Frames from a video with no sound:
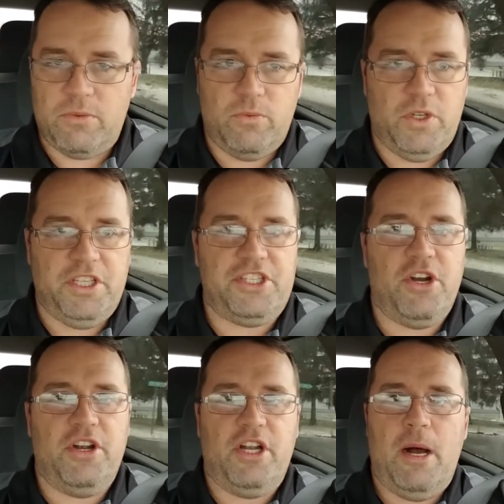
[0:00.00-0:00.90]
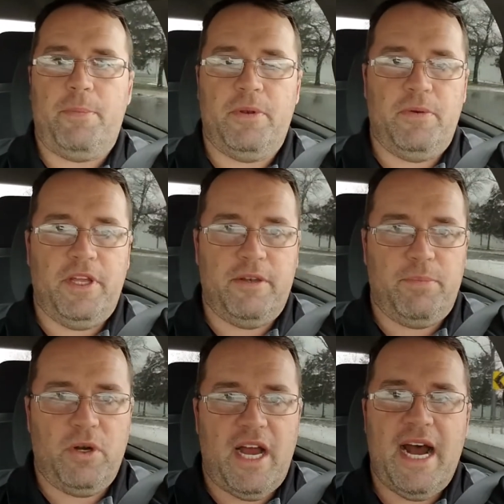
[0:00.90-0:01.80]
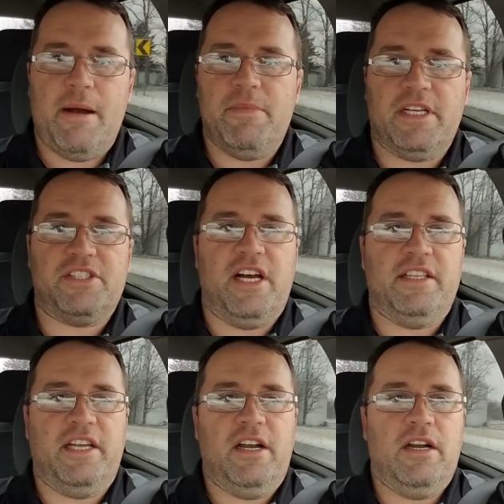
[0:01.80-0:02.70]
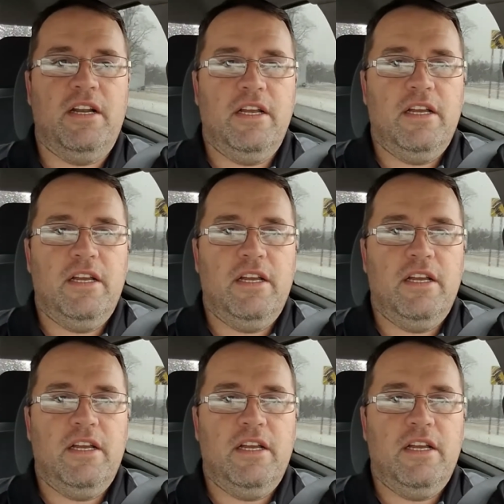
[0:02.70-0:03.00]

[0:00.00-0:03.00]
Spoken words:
really turn it up and put a hot mix on there